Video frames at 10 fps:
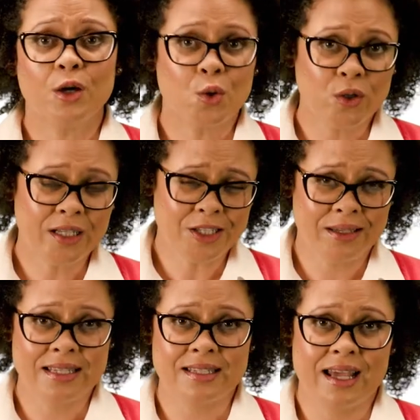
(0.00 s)
According
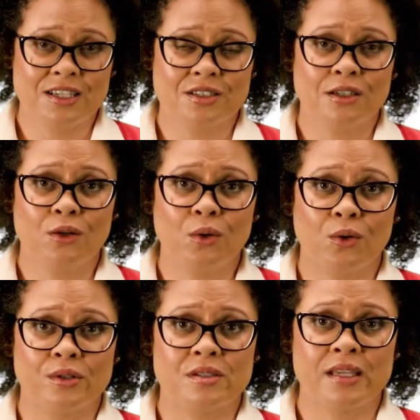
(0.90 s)
to international
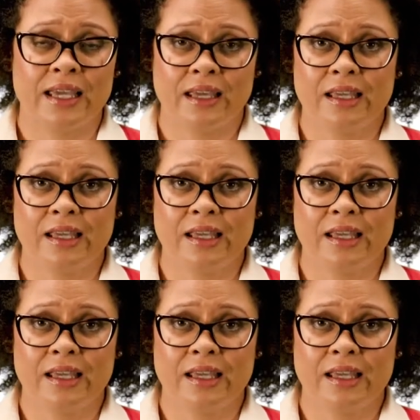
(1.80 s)
laws,